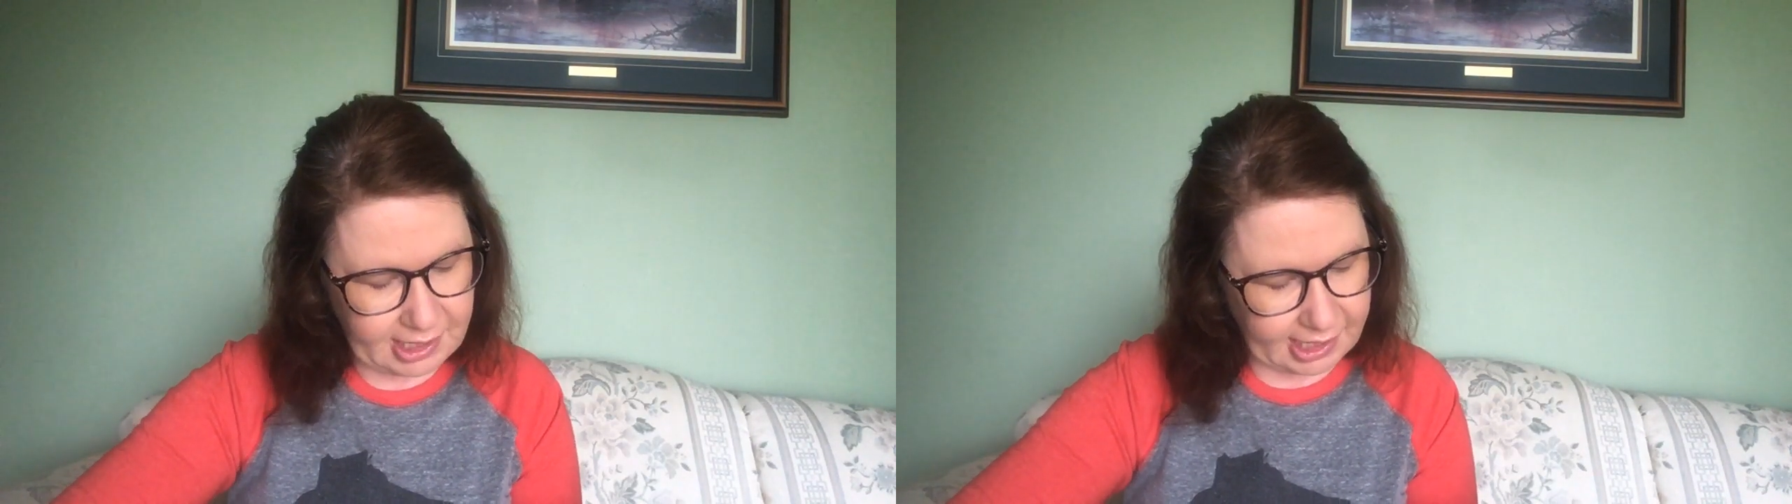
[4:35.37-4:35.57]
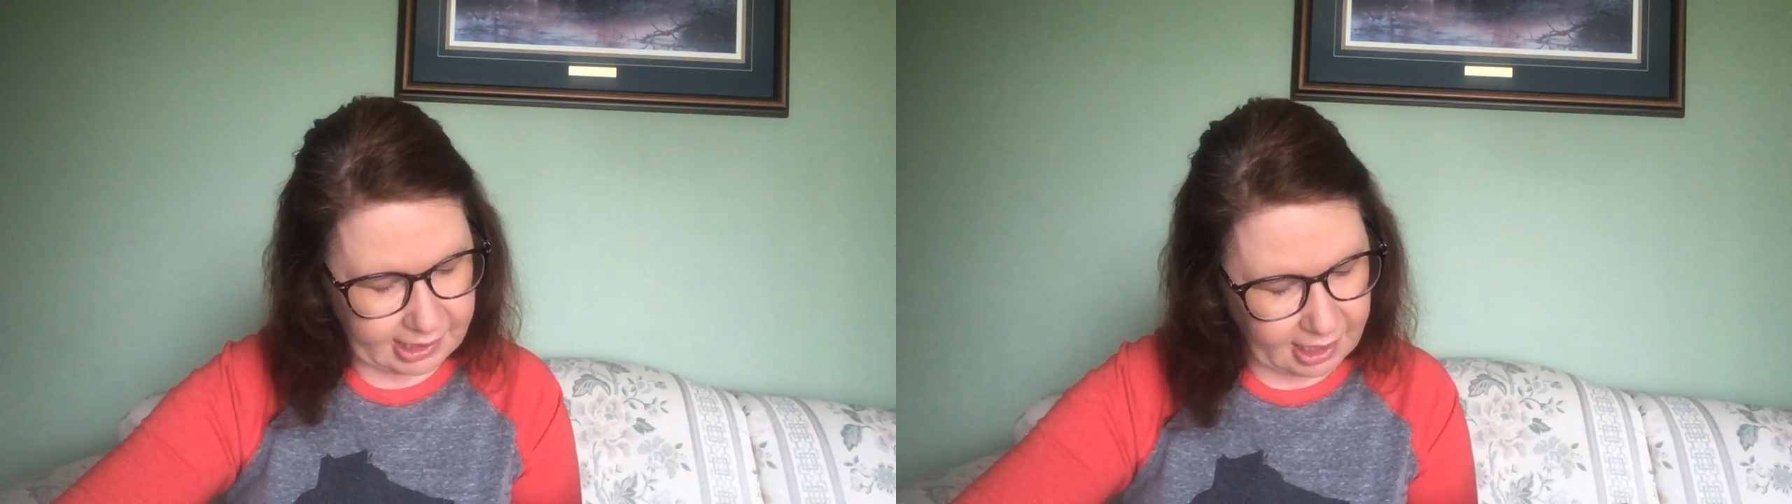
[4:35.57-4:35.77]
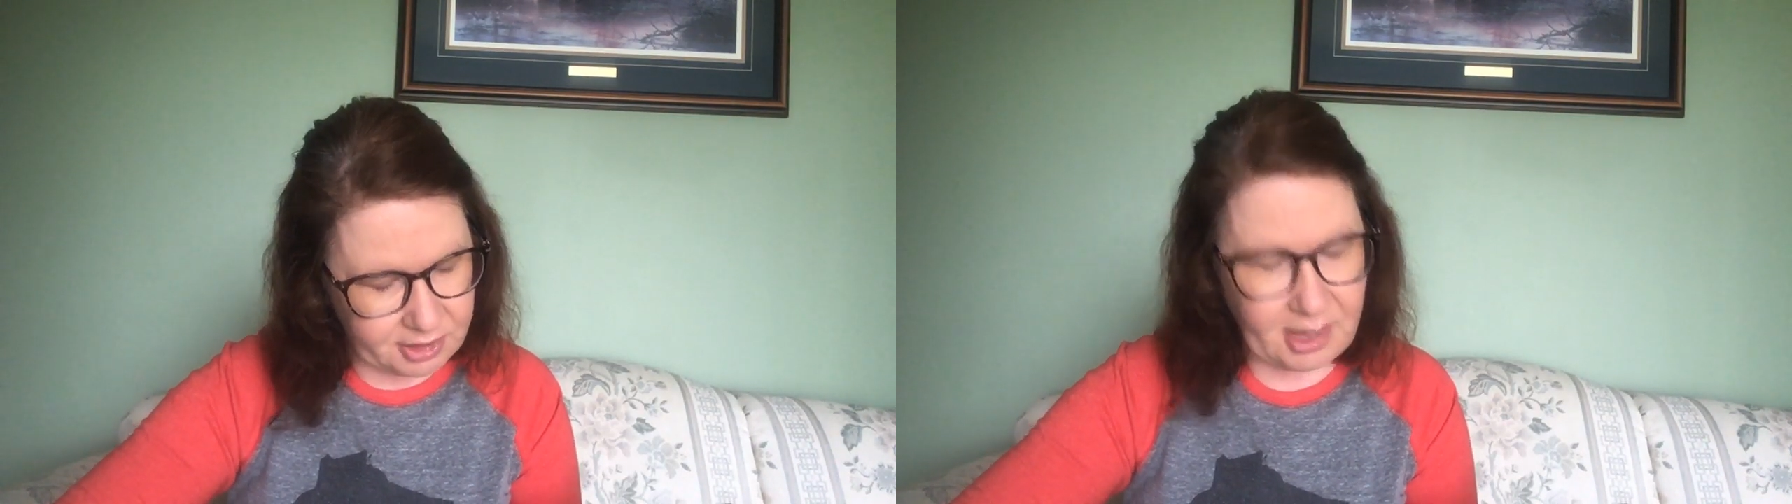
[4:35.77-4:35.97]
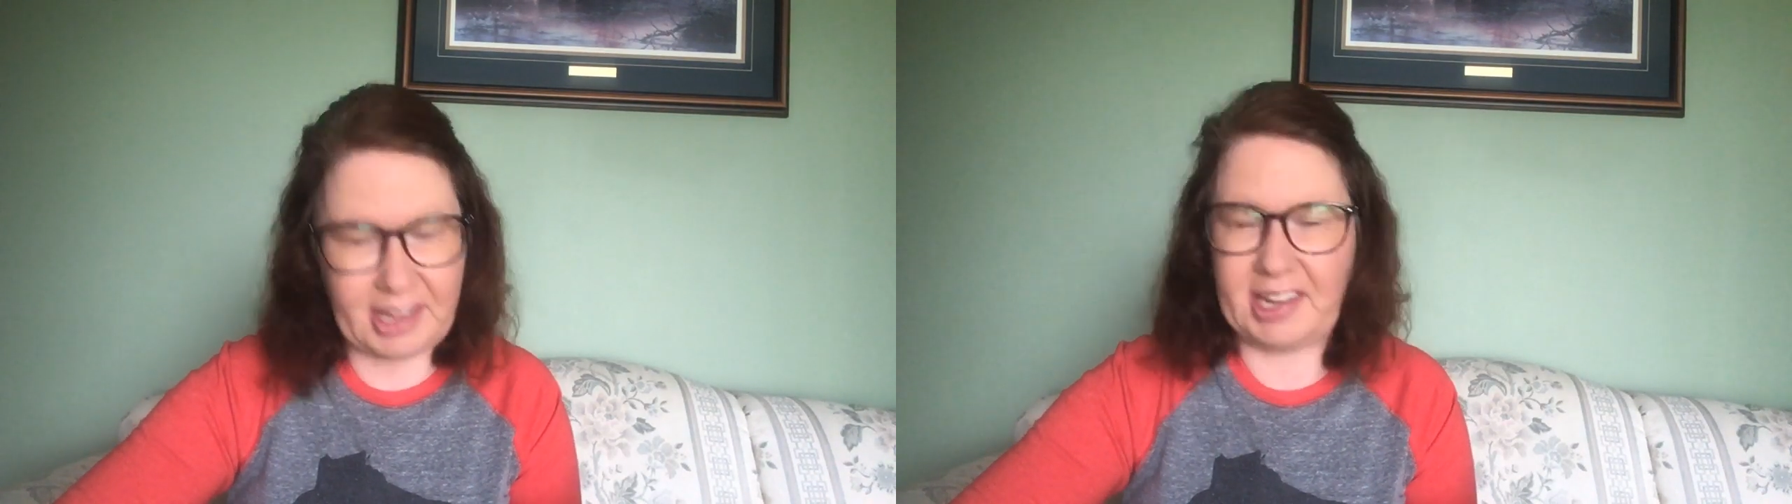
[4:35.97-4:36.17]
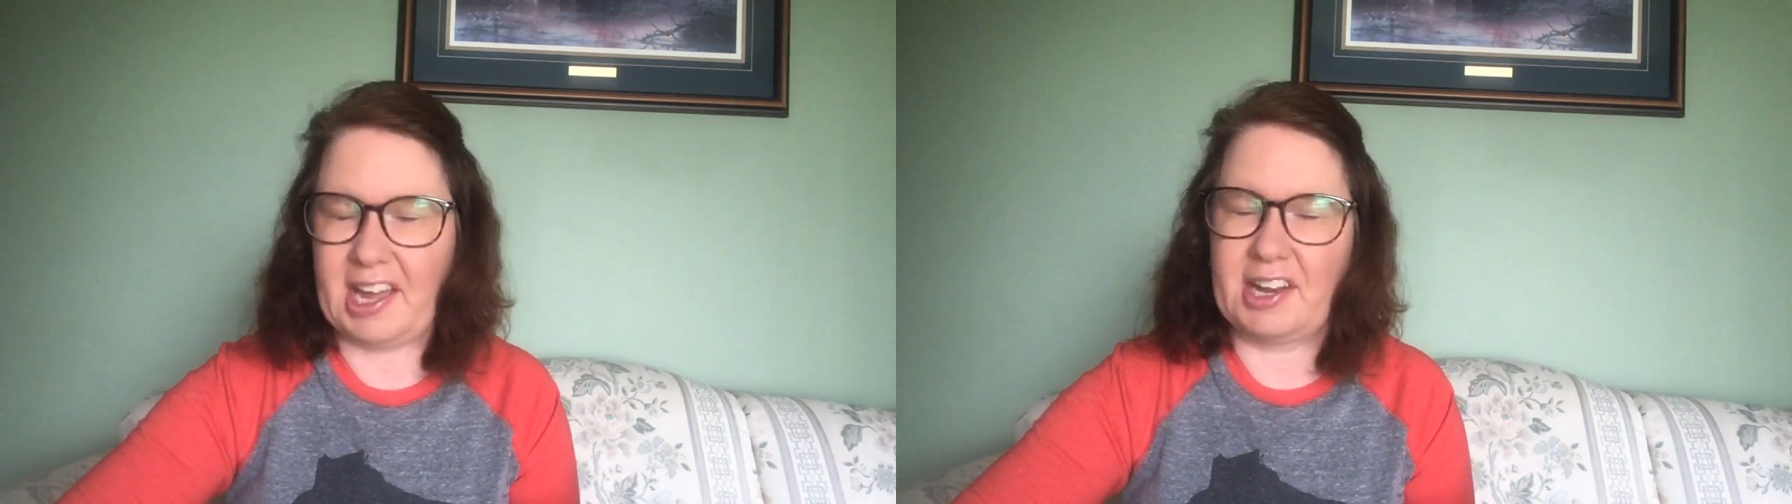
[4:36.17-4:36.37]
and I'll tell
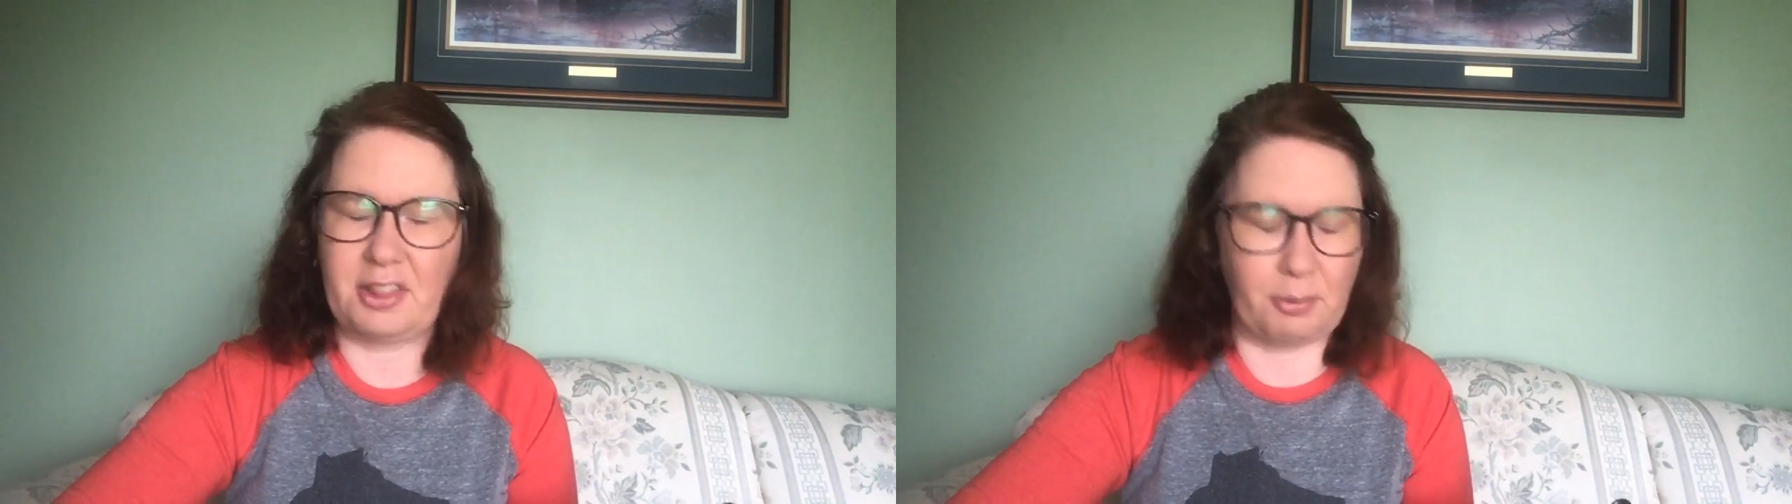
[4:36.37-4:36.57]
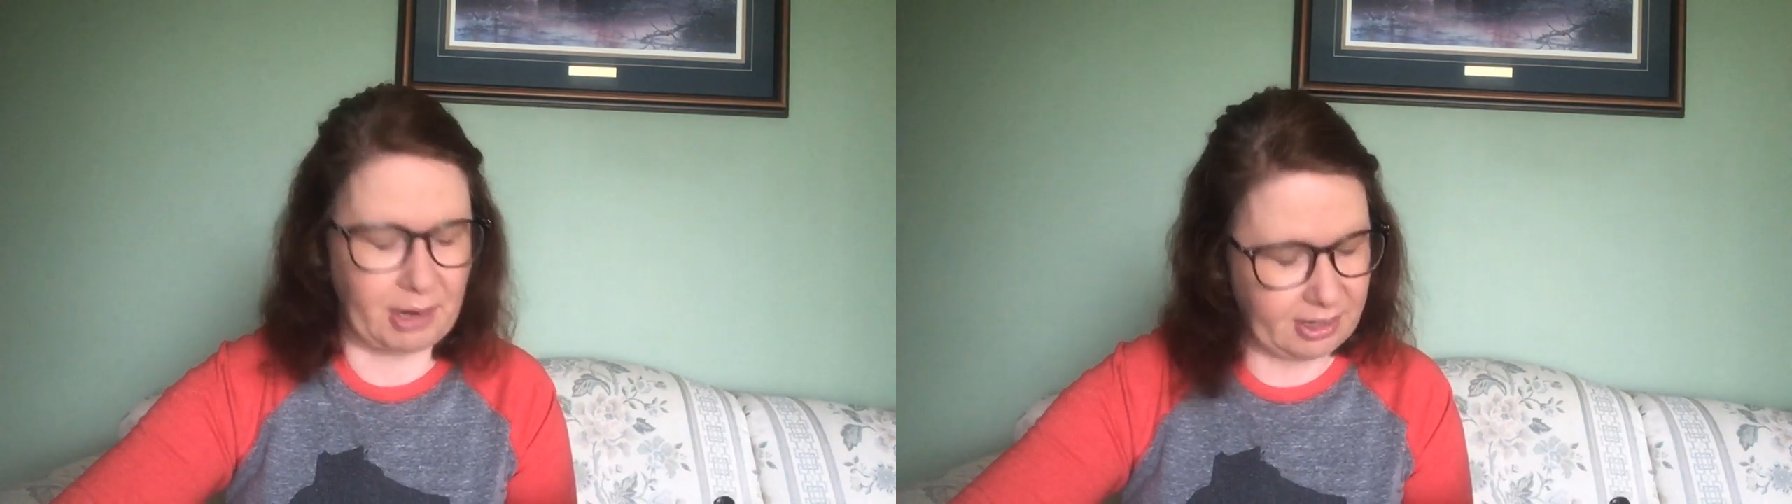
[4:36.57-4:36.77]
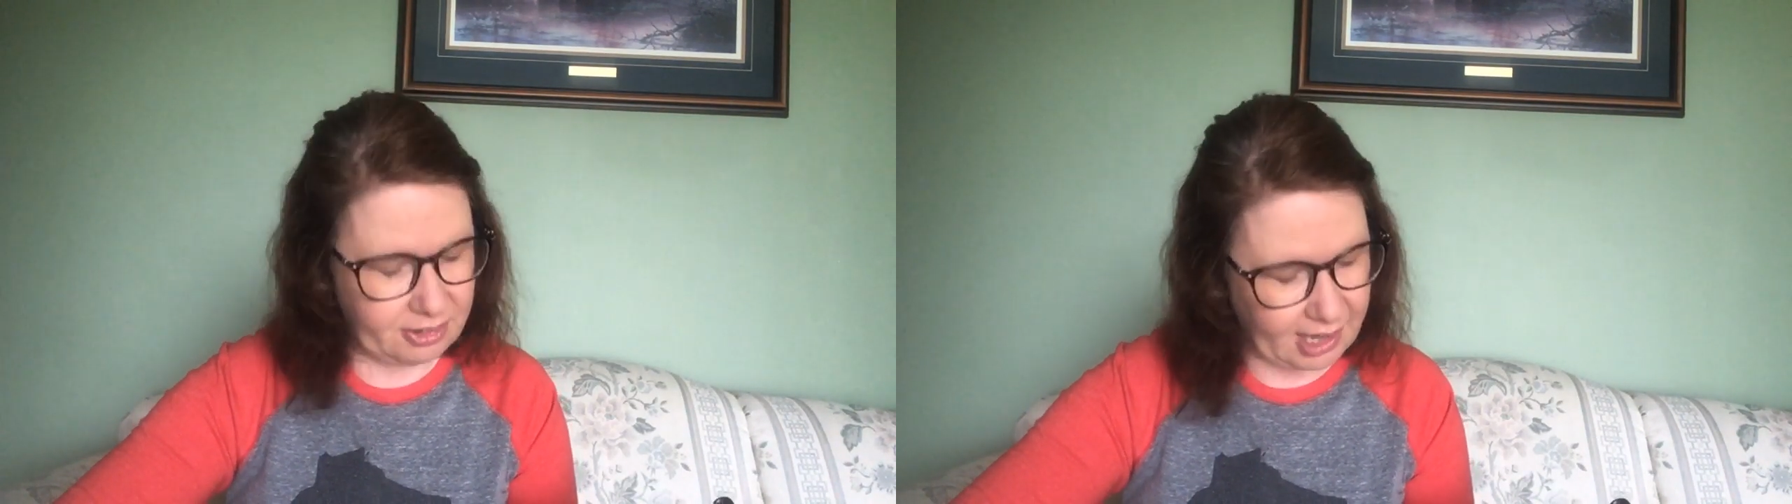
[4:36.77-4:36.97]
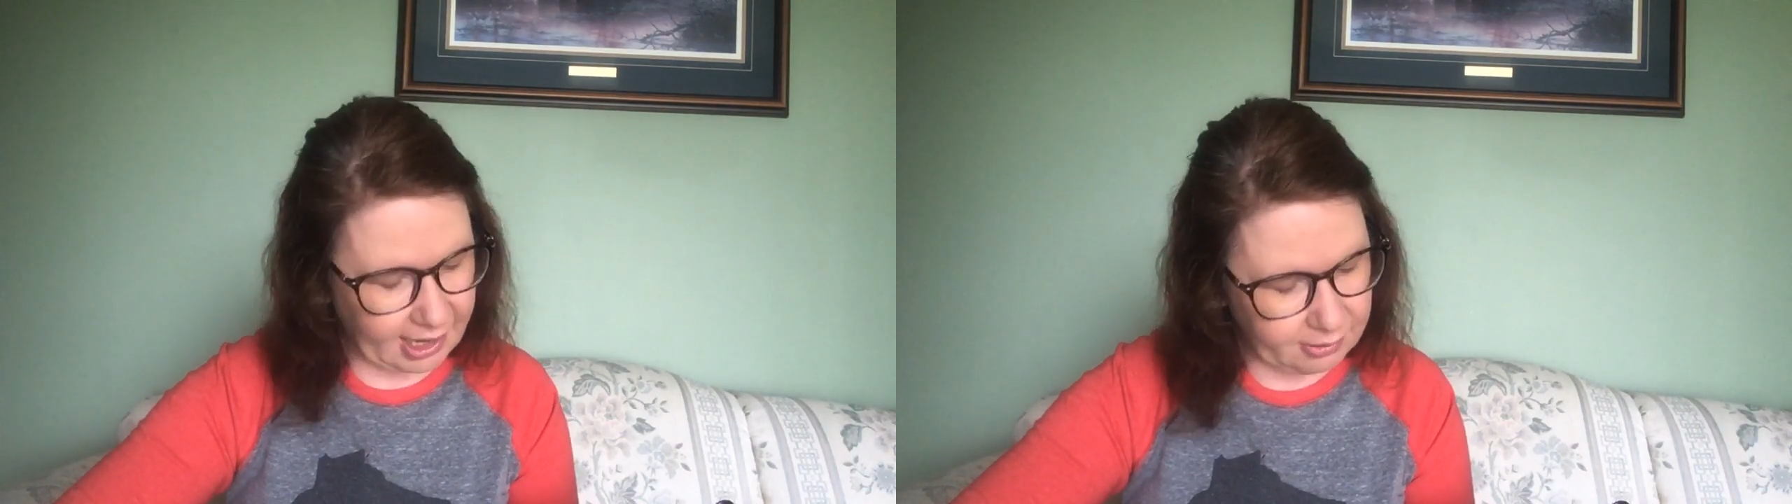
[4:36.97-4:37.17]
you kind of the words